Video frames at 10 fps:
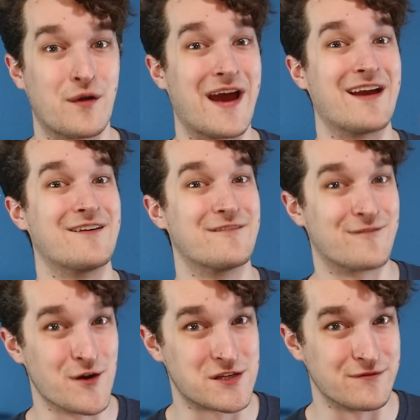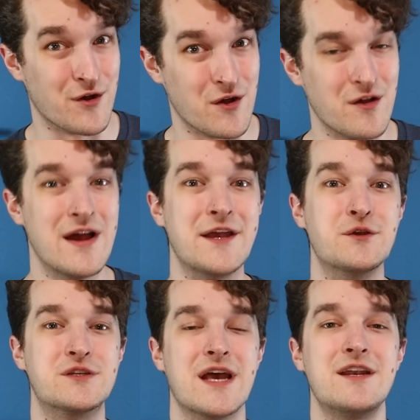Okay. First of all,
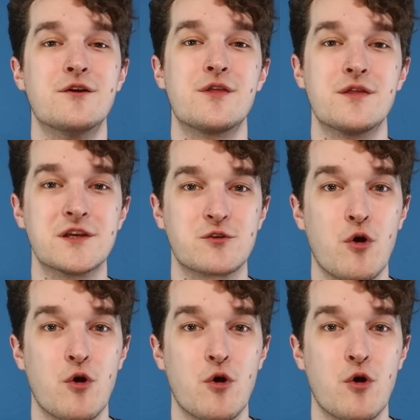you said here that this